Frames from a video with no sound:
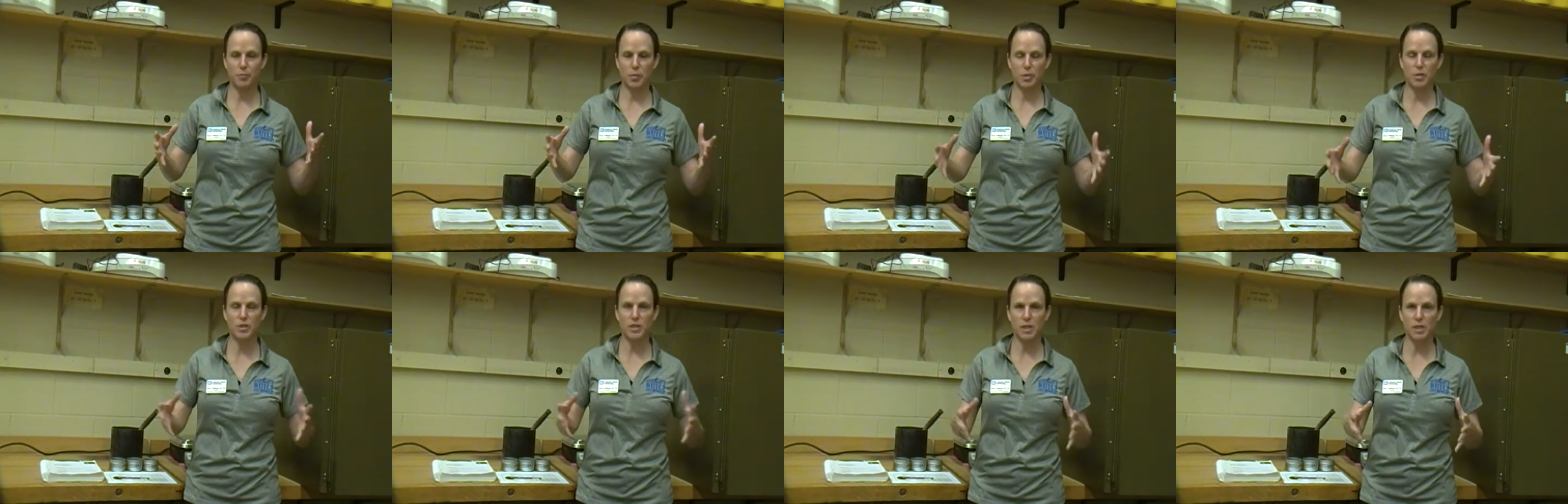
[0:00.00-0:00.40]

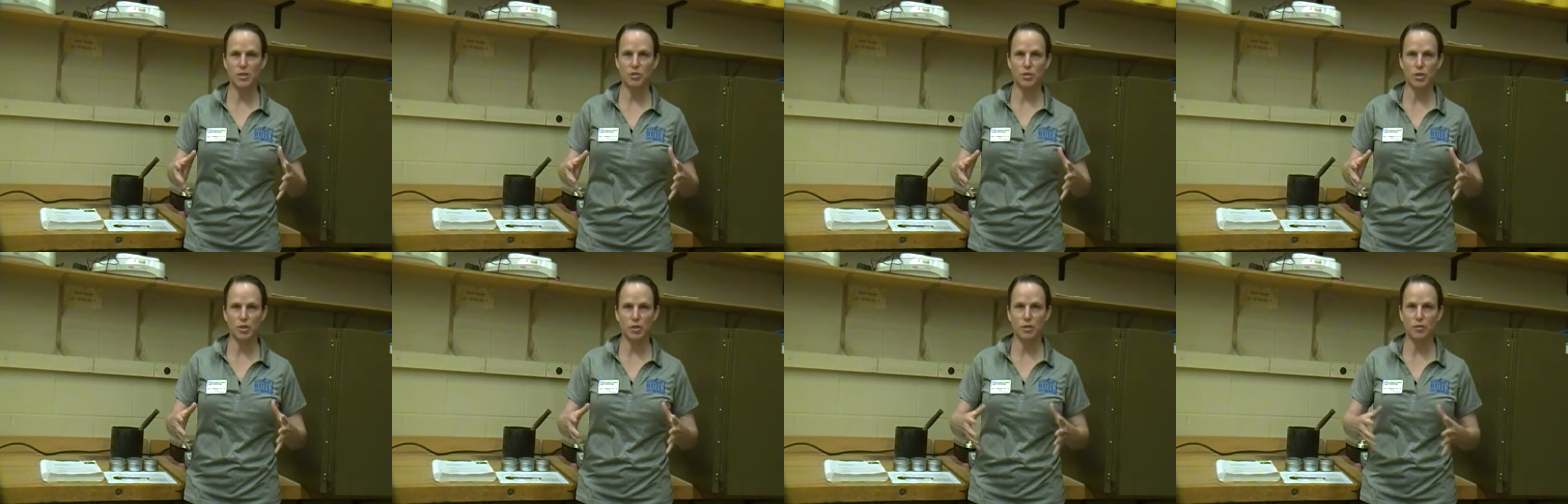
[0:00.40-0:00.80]

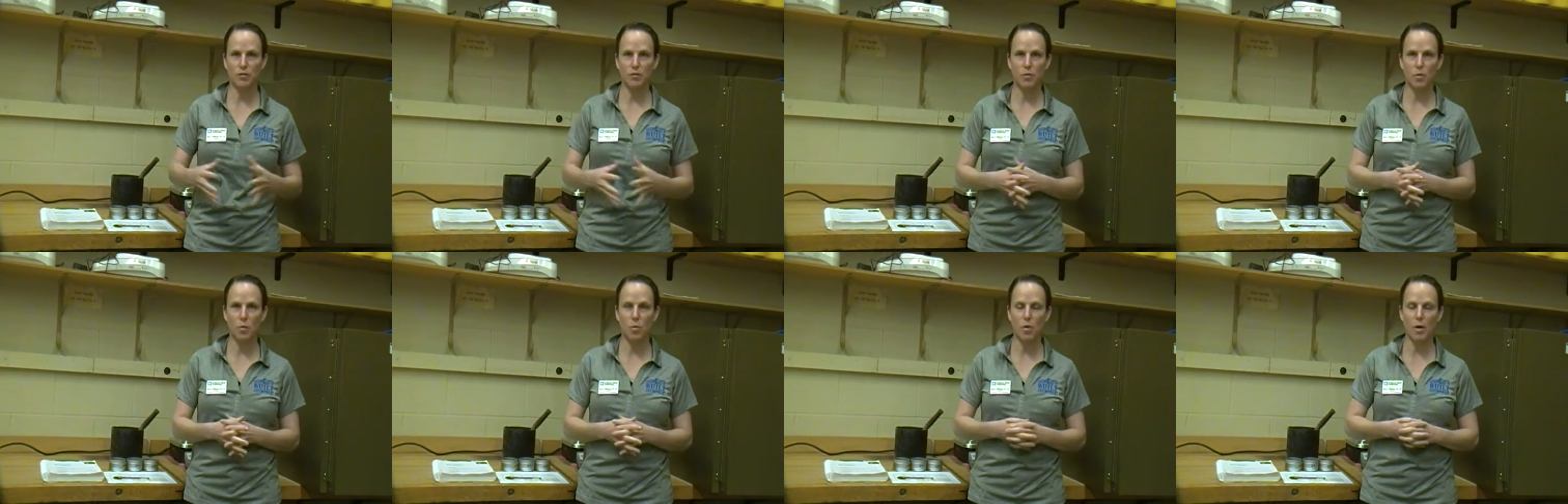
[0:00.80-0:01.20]

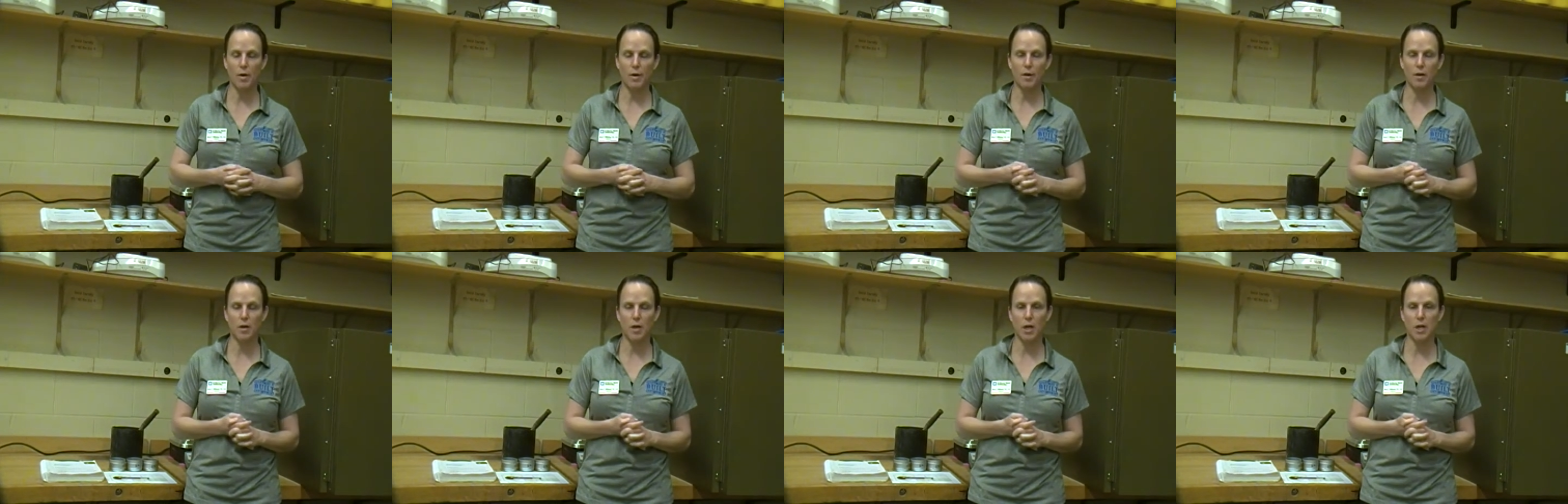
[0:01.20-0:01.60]
procedure for
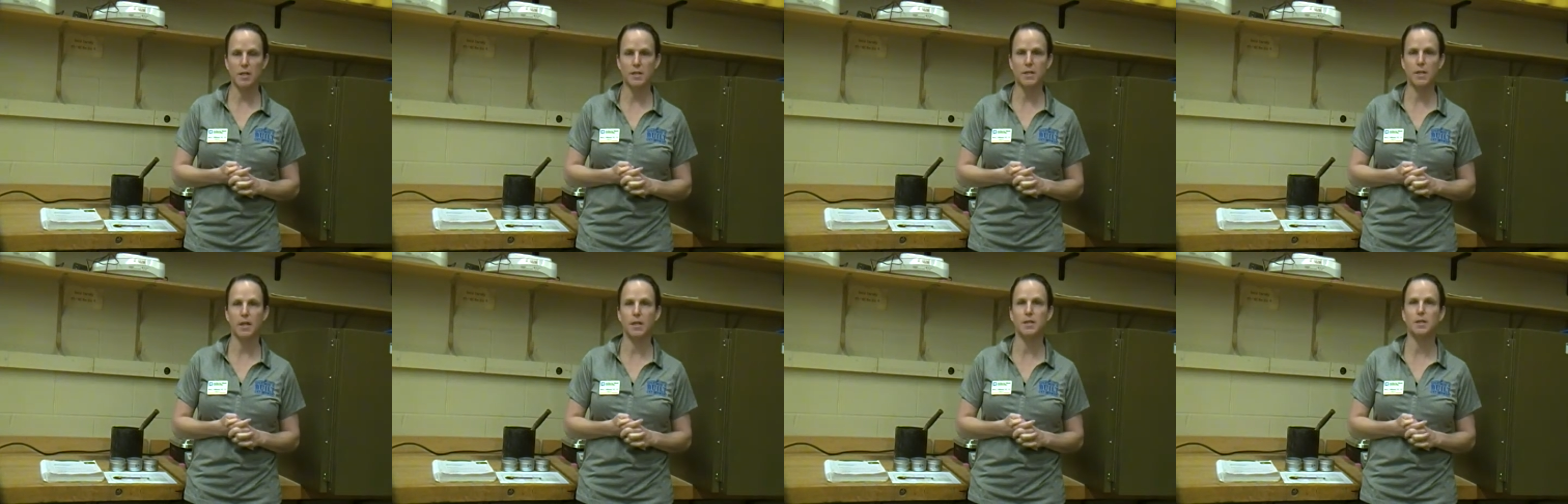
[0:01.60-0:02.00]
water
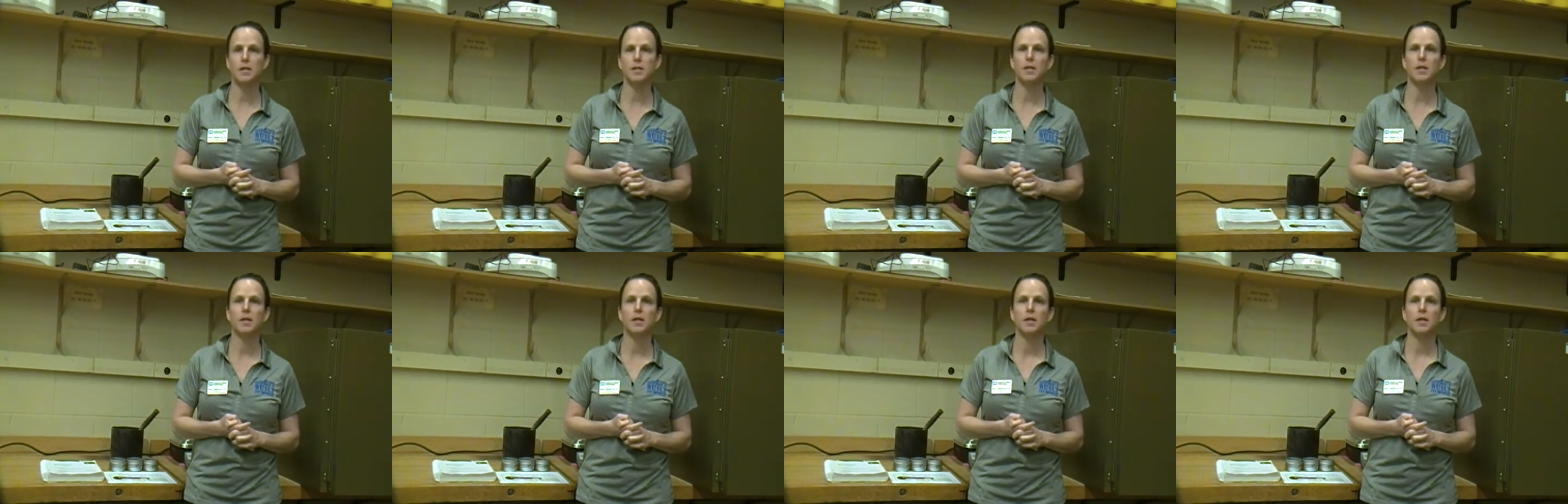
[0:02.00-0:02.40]

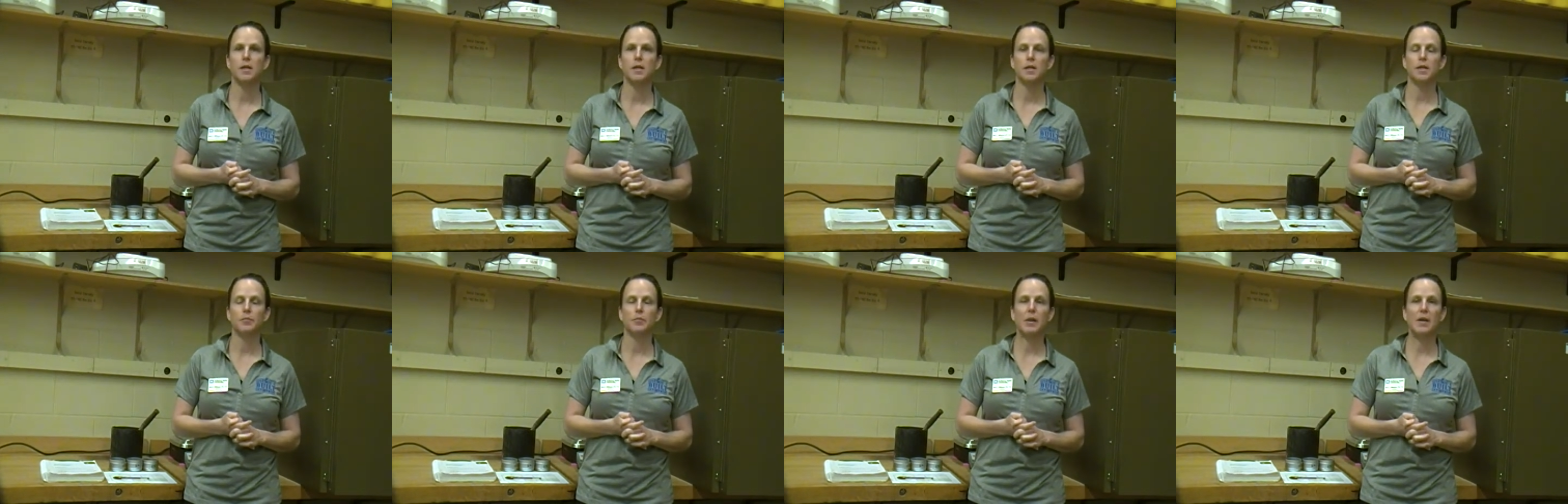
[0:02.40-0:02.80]
content,
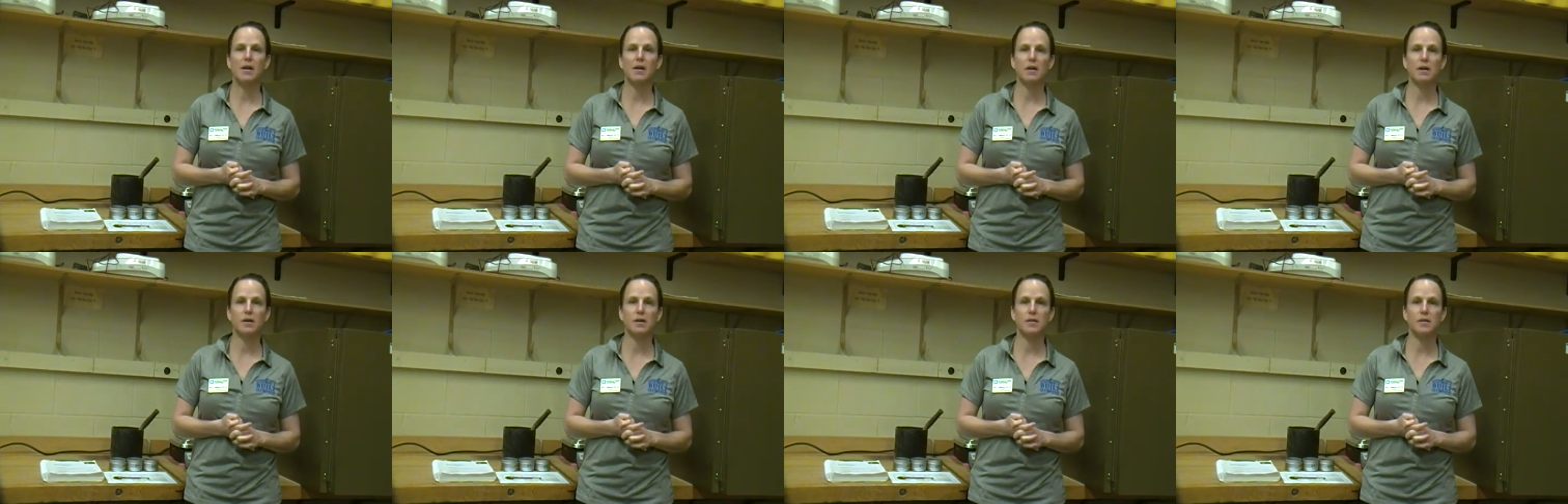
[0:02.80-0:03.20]

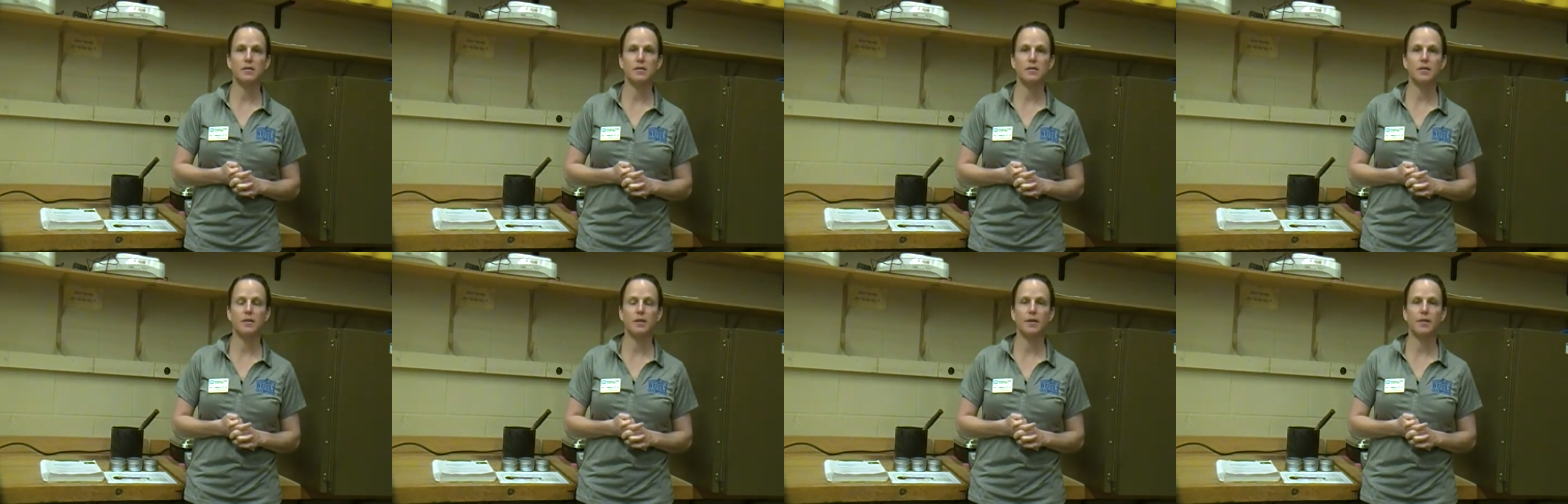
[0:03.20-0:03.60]

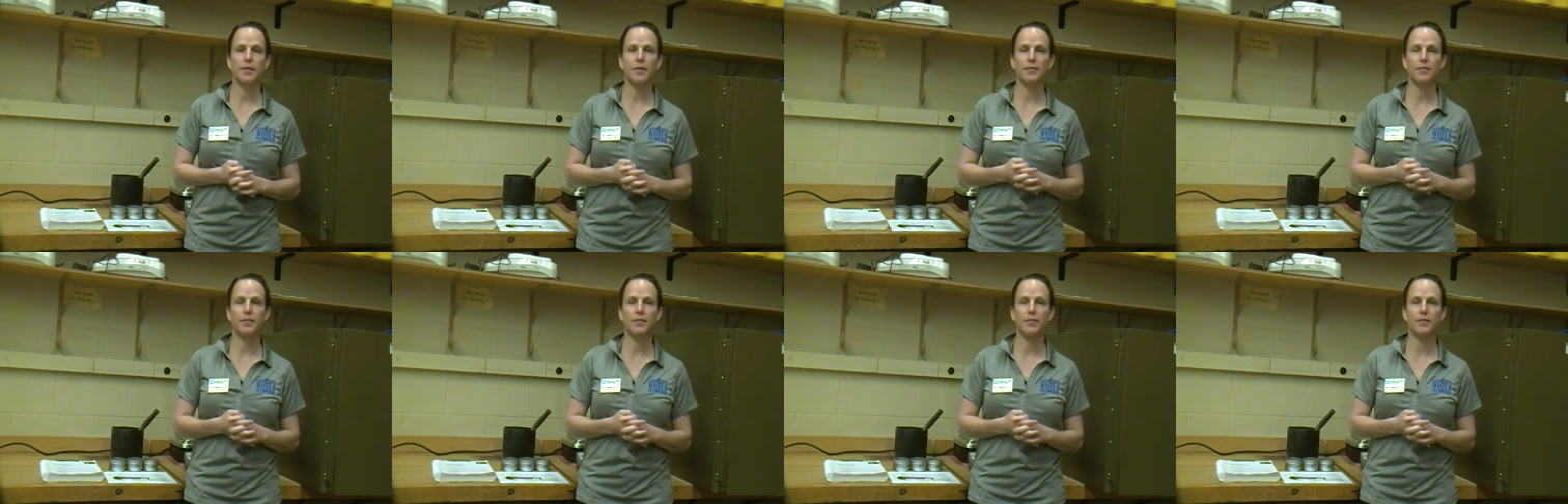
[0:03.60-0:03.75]
because